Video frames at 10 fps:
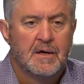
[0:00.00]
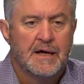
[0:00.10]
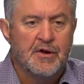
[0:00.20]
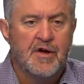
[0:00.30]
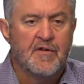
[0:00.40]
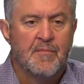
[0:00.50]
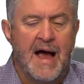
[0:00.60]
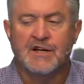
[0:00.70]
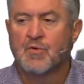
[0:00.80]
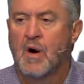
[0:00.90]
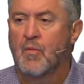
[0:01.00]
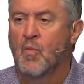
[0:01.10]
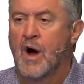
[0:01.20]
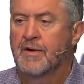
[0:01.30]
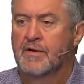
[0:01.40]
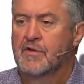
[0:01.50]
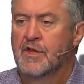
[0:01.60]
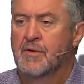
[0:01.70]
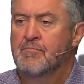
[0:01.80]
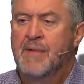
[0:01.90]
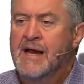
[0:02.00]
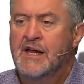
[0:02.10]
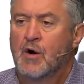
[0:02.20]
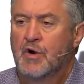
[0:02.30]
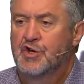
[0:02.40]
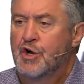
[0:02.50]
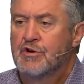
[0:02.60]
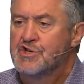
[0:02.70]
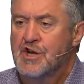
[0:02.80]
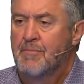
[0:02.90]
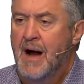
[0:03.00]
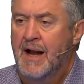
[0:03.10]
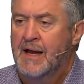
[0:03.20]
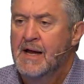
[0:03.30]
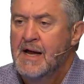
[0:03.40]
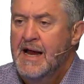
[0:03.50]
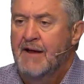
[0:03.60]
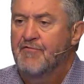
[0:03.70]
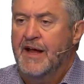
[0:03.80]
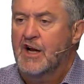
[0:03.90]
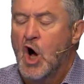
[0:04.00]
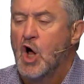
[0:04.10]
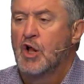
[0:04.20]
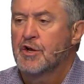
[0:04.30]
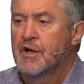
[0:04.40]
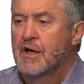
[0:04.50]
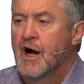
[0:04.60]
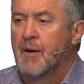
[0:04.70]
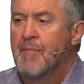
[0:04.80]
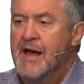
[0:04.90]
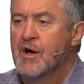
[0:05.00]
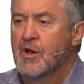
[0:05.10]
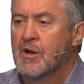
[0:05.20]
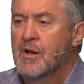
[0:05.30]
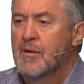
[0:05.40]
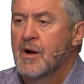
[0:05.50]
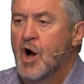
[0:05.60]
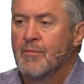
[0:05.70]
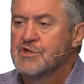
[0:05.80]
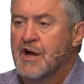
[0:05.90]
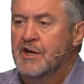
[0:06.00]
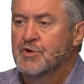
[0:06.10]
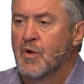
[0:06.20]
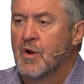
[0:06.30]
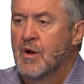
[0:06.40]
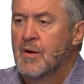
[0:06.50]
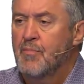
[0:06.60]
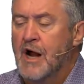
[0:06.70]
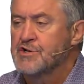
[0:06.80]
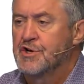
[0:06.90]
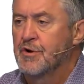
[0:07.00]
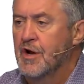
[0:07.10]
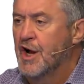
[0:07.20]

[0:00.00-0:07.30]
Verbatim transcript: Can you even imagine what the media would do to somebody if they called a male homosexual prostitute a